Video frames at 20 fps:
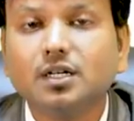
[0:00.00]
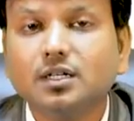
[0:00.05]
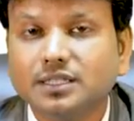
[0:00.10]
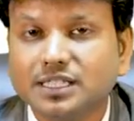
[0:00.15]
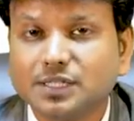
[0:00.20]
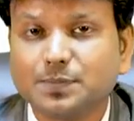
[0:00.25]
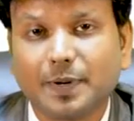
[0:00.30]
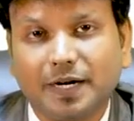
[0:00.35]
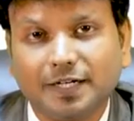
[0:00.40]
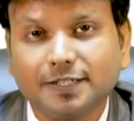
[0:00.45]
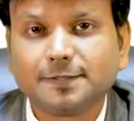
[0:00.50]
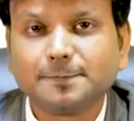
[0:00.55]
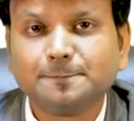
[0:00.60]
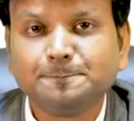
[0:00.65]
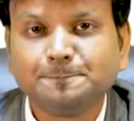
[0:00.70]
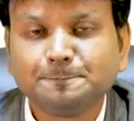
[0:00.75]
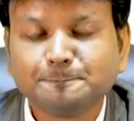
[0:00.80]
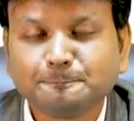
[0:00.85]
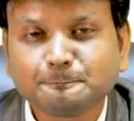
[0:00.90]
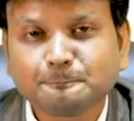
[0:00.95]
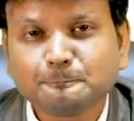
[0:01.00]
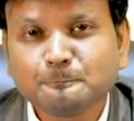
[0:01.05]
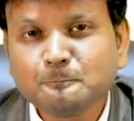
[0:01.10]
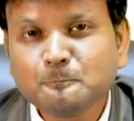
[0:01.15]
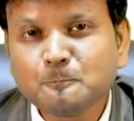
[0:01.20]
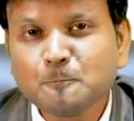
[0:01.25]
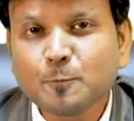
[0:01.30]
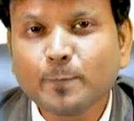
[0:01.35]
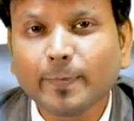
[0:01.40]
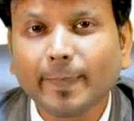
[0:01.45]
this plant.
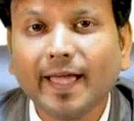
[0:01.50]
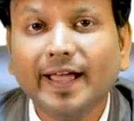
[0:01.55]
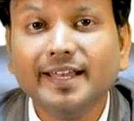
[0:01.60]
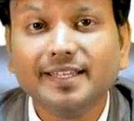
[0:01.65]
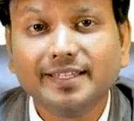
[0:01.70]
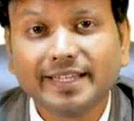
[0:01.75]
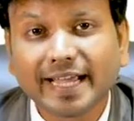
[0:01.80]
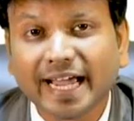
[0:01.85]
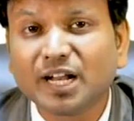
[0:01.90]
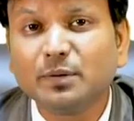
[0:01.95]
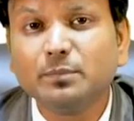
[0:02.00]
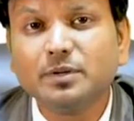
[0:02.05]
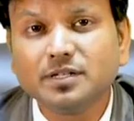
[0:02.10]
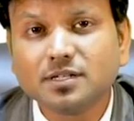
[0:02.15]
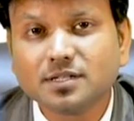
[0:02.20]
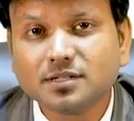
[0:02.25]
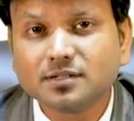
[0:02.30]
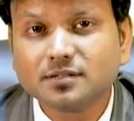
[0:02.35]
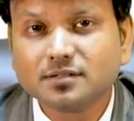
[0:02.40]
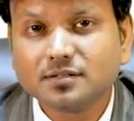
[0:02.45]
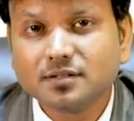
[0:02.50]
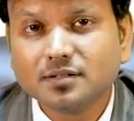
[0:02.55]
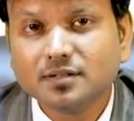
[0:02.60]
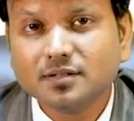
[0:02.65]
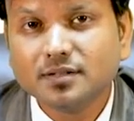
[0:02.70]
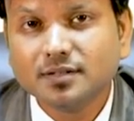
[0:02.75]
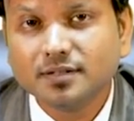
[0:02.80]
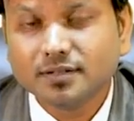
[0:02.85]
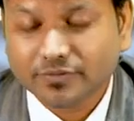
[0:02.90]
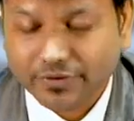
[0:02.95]
And cannabis,
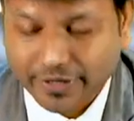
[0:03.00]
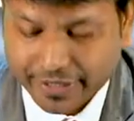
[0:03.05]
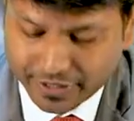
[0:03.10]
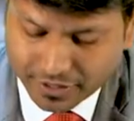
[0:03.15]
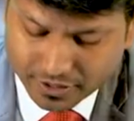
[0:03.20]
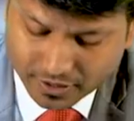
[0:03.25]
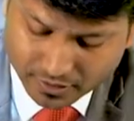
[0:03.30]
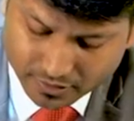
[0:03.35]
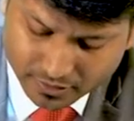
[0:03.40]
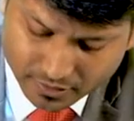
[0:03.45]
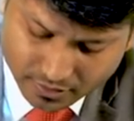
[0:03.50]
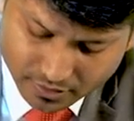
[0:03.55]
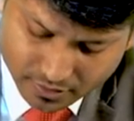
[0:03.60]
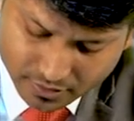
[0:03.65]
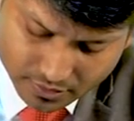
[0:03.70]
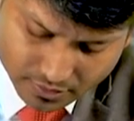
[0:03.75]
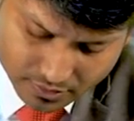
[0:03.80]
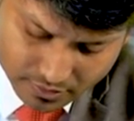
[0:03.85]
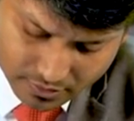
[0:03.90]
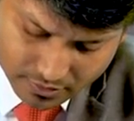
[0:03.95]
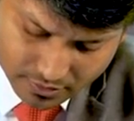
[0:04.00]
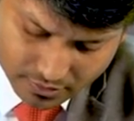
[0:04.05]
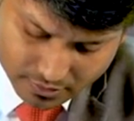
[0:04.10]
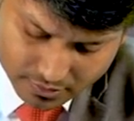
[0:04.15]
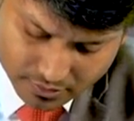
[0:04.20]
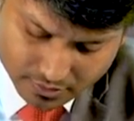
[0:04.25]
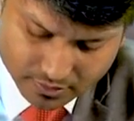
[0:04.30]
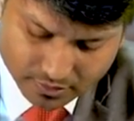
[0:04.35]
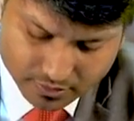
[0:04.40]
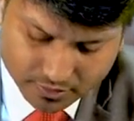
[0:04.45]
right?
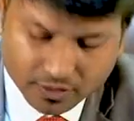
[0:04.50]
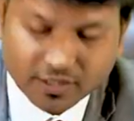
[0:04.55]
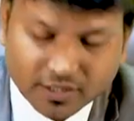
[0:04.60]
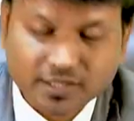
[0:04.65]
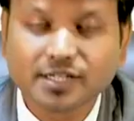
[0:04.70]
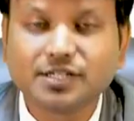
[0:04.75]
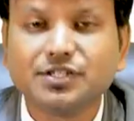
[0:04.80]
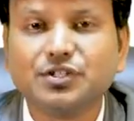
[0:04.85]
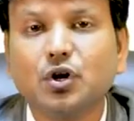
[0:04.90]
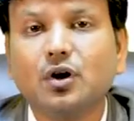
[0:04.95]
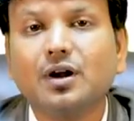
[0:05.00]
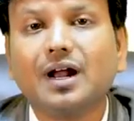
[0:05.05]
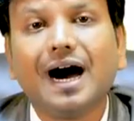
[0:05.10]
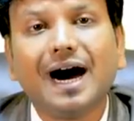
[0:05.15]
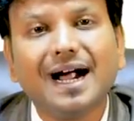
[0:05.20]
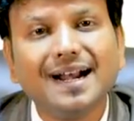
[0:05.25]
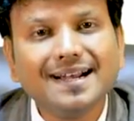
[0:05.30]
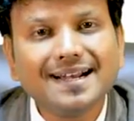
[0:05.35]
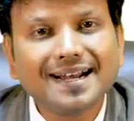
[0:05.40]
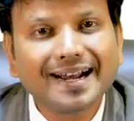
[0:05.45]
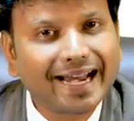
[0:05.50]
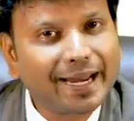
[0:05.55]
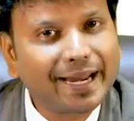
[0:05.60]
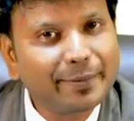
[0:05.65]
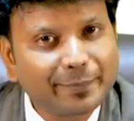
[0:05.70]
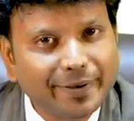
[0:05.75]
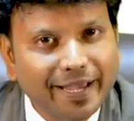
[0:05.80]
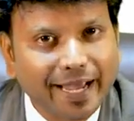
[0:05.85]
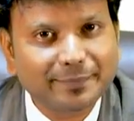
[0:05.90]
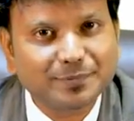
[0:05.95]
This is your
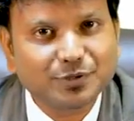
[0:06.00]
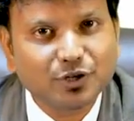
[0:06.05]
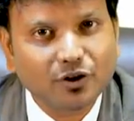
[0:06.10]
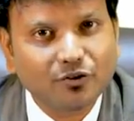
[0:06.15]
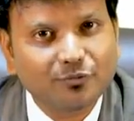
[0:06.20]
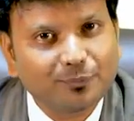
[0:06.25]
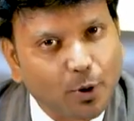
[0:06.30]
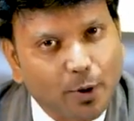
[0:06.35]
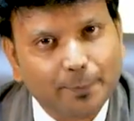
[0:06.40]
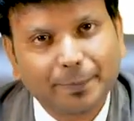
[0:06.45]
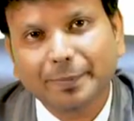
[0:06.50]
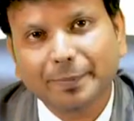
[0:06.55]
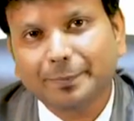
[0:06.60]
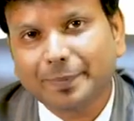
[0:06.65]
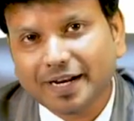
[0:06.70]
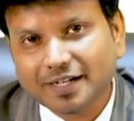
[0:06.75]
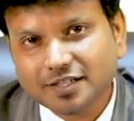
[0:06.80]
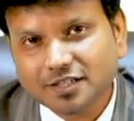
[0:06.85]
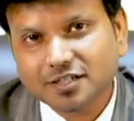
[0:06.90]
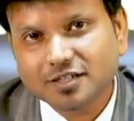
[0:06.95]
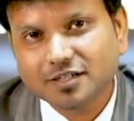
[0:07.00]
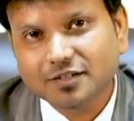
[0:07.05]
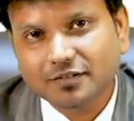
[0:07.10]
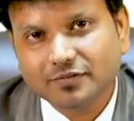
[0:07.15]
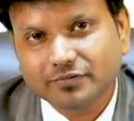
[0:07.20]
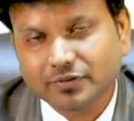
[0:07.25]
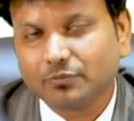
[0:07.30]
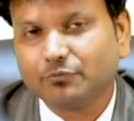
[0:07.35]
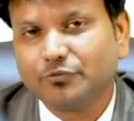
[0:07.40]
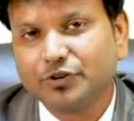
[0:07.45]
unripe capsule of poppy plants
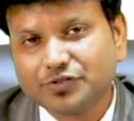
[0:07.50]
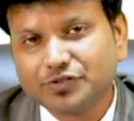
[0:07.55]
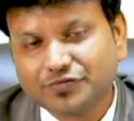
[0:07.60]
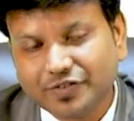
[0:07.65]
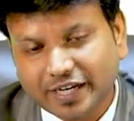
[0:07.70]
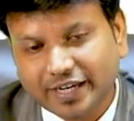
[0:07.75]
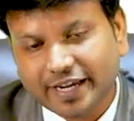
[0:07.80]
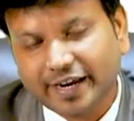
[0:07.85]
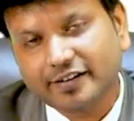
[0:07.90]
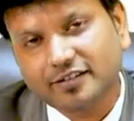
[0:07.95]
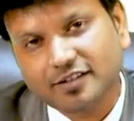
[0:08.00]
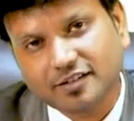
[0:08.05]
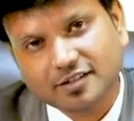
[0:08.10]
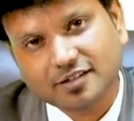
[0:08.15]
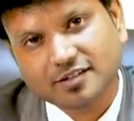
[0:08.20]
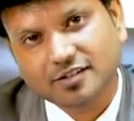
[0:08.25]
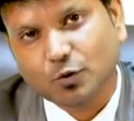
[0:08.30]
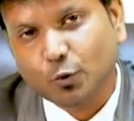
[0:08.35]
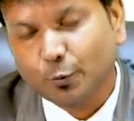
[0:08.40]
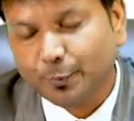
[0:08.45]
from which we get this